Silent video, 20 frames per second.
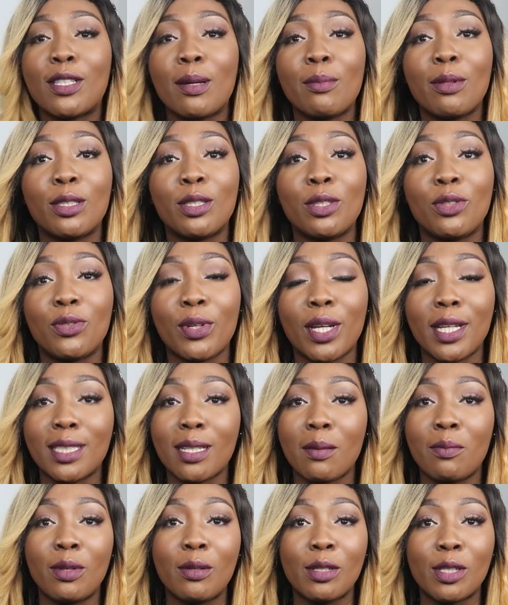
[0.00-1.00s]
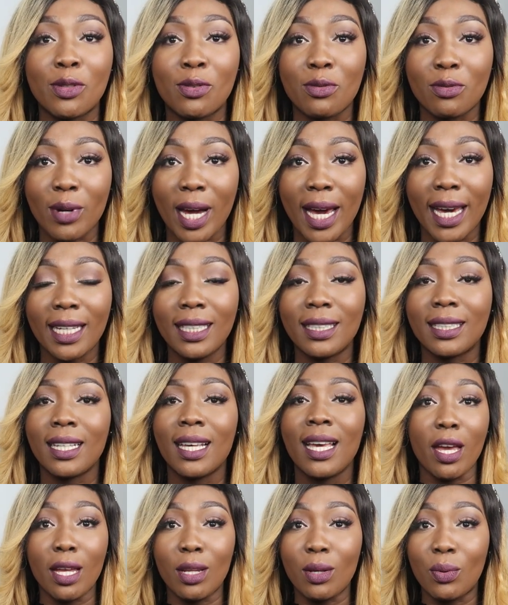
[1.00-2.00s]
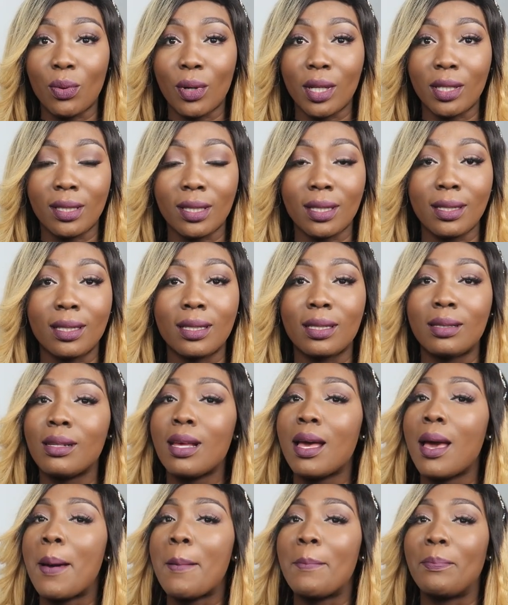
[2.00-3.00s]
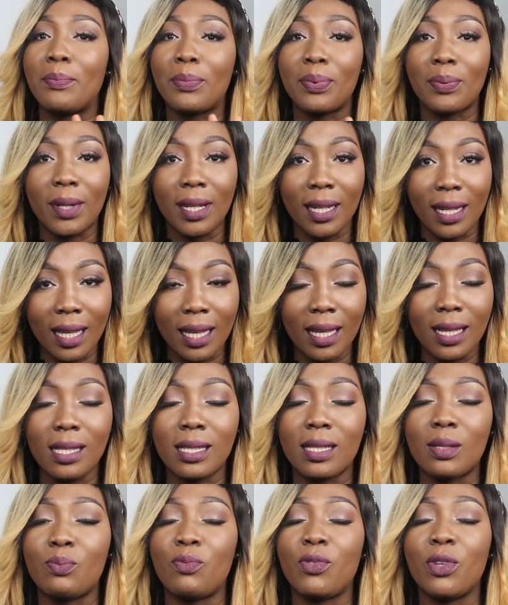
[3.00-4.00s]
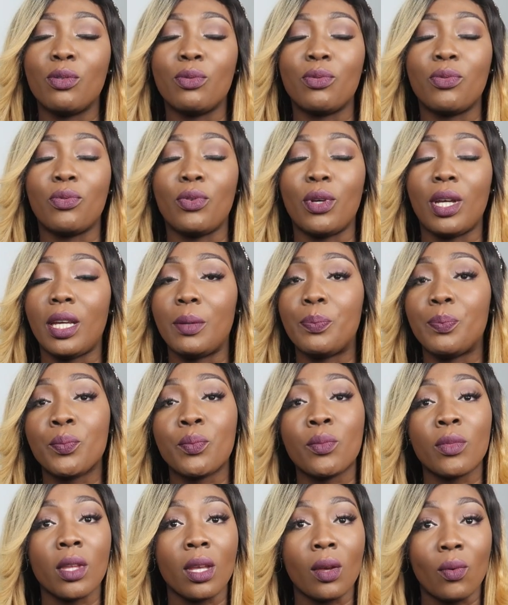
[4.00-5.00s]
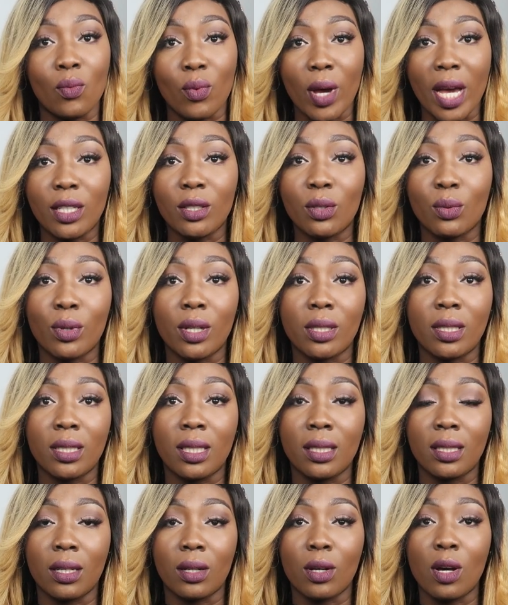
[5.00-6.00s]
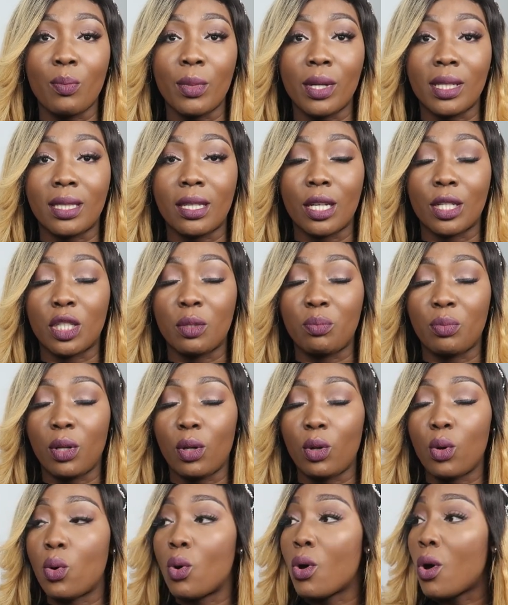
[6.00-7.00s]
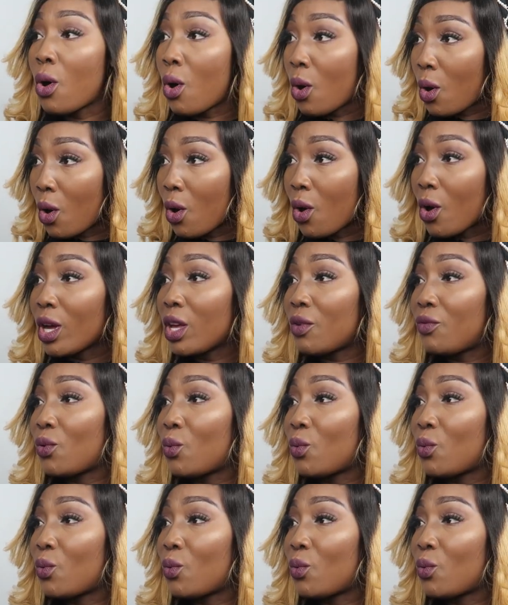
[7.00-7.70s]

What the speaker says: Get yourself something to drink, something to write. If you have any questions, please feel free. Write your questions in the comment section below.